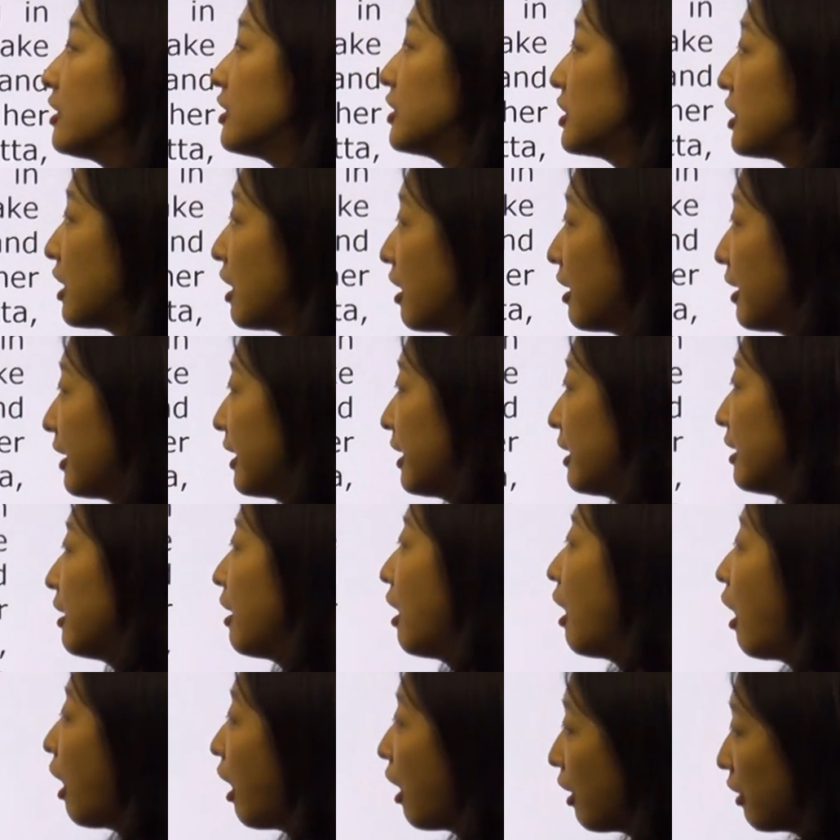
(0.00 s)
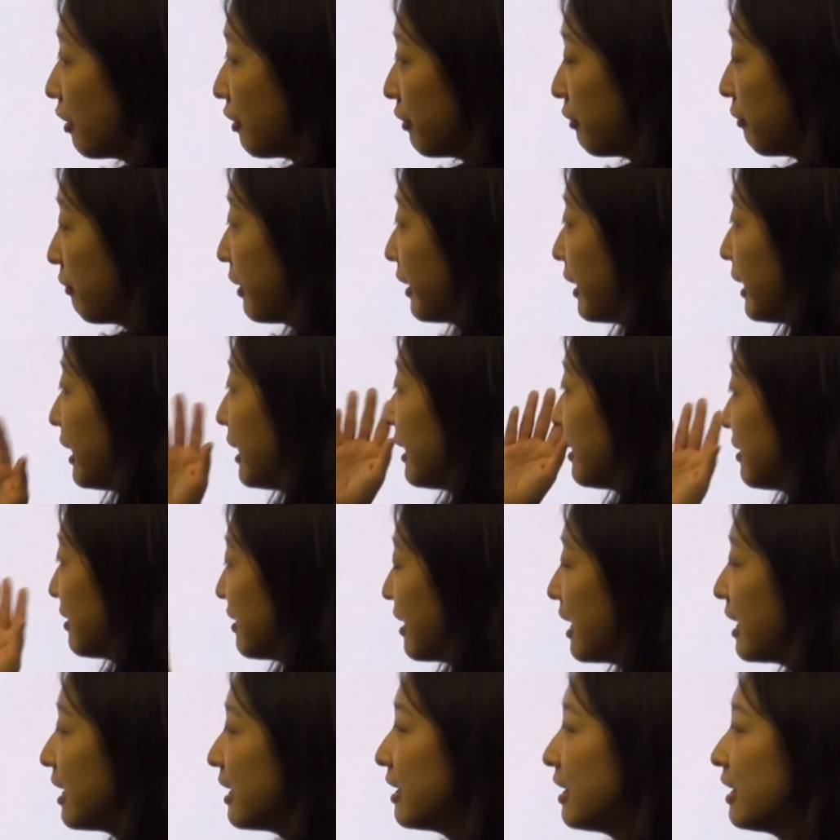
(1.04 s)
dying, hungry,
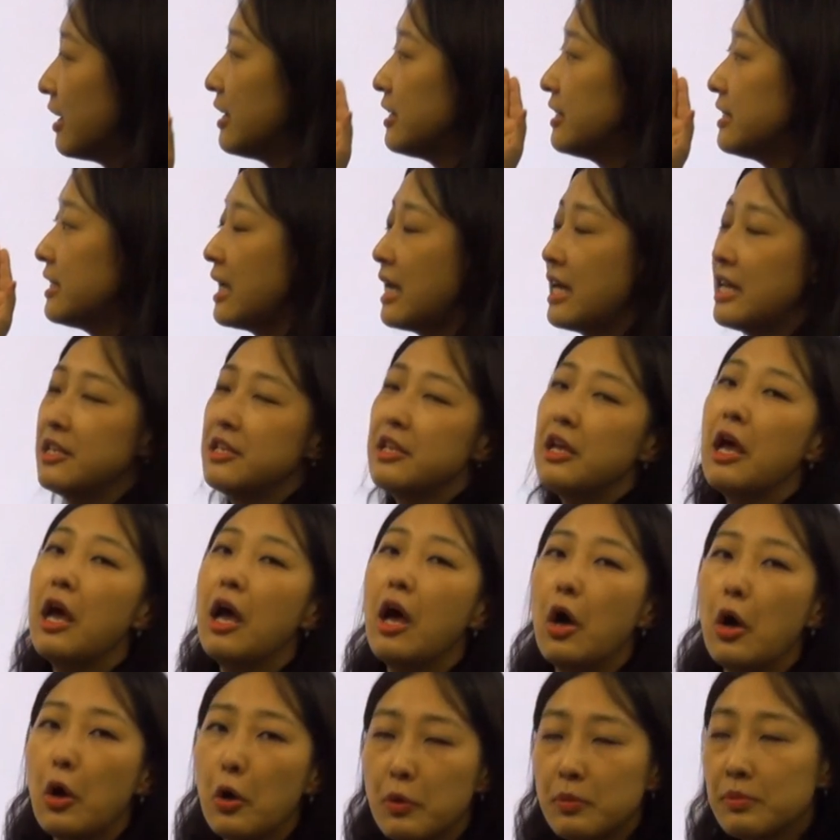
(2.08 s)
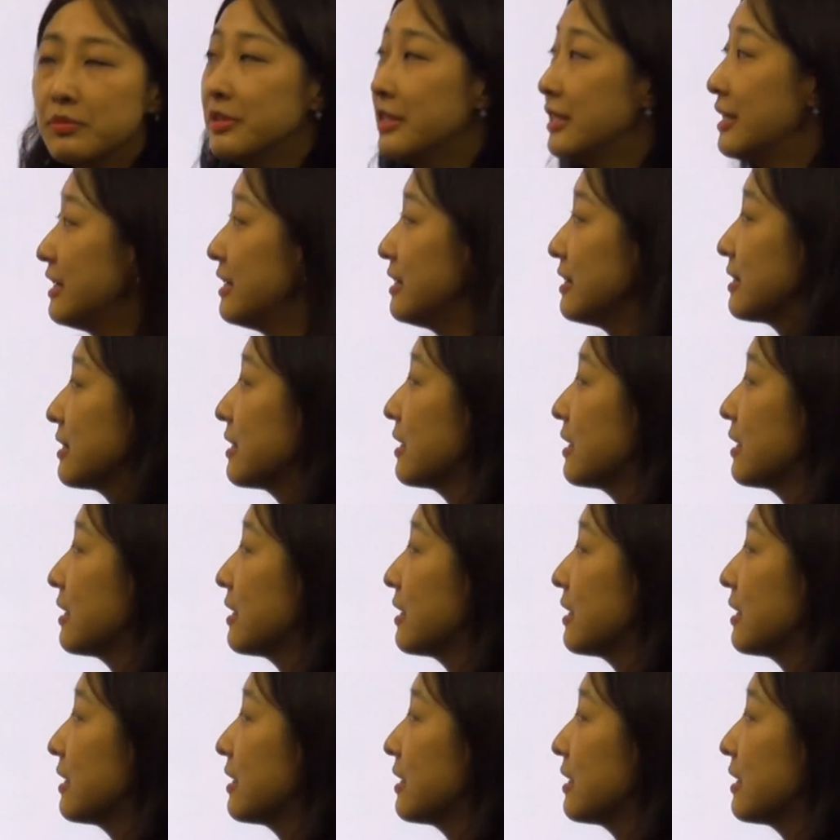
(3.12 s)
naked, and homeless.